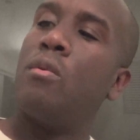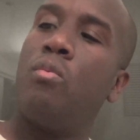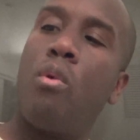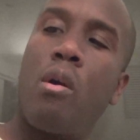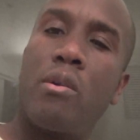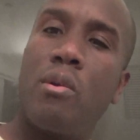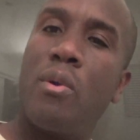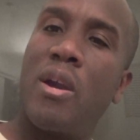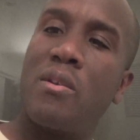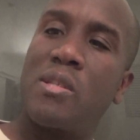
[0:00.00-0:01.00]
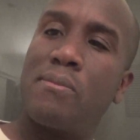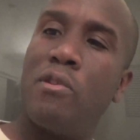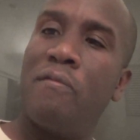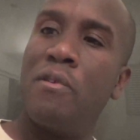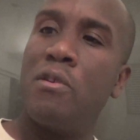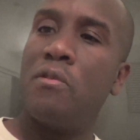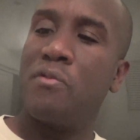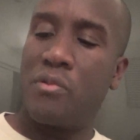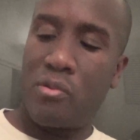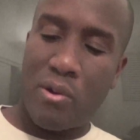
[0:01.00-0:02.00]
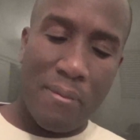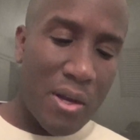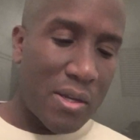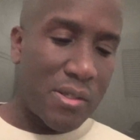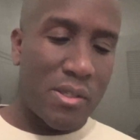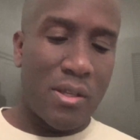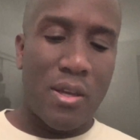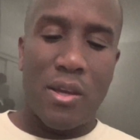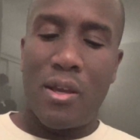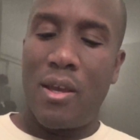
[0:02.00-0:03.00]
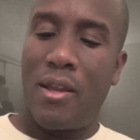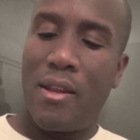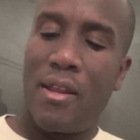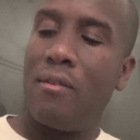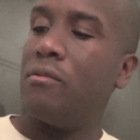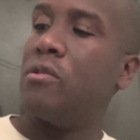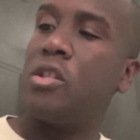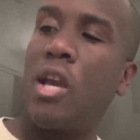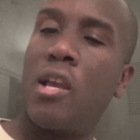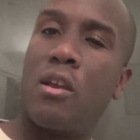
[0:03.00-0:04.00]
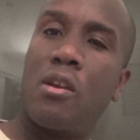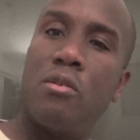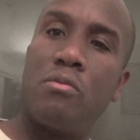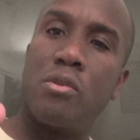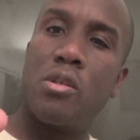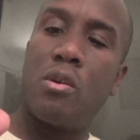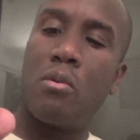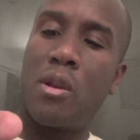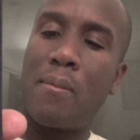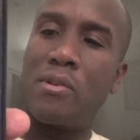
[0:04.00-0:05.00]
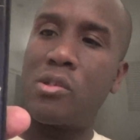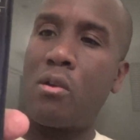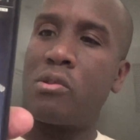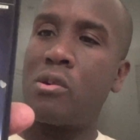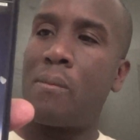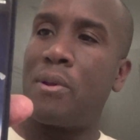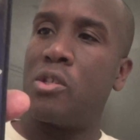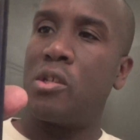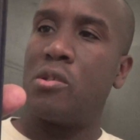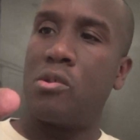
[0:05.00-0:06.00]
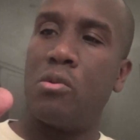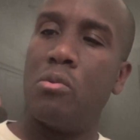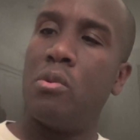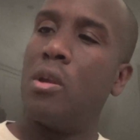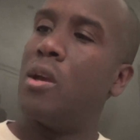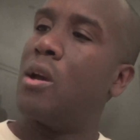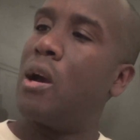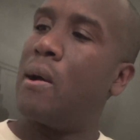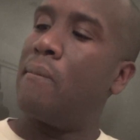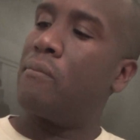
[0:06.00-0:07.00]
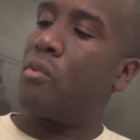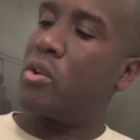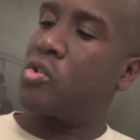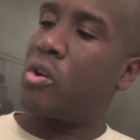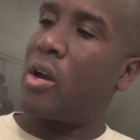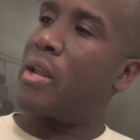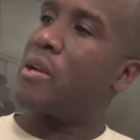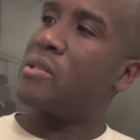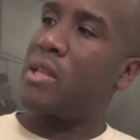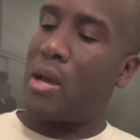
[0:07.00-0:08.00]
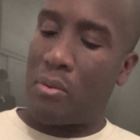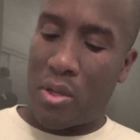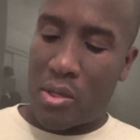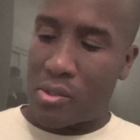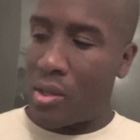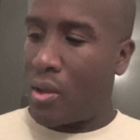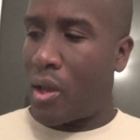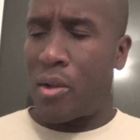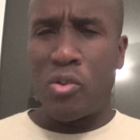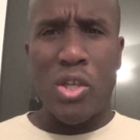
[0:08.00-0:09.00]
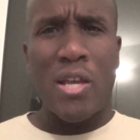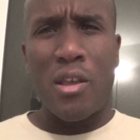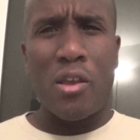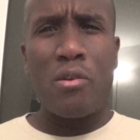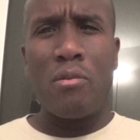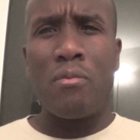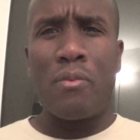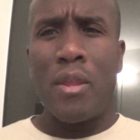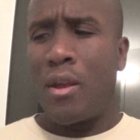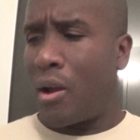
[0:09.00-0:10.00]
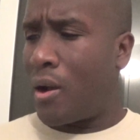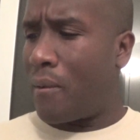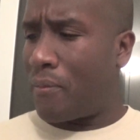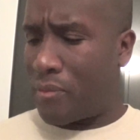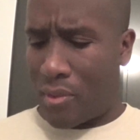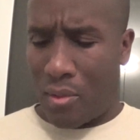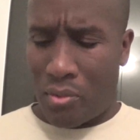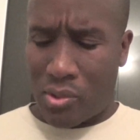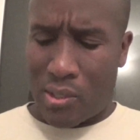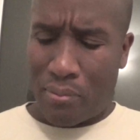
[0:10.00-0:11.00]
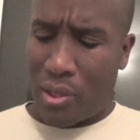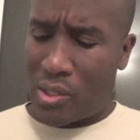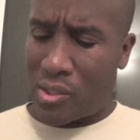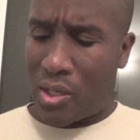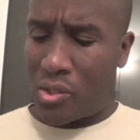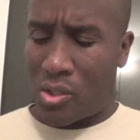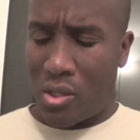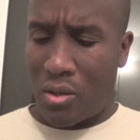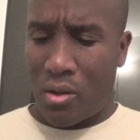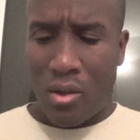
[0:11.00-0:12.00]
WarioWare Smooth Moves, $3. And then J Cocoon 2. And I'm going to start this RPG soon. Want to try it out, see how it is. I know J Cocoon it was on the PlayStation.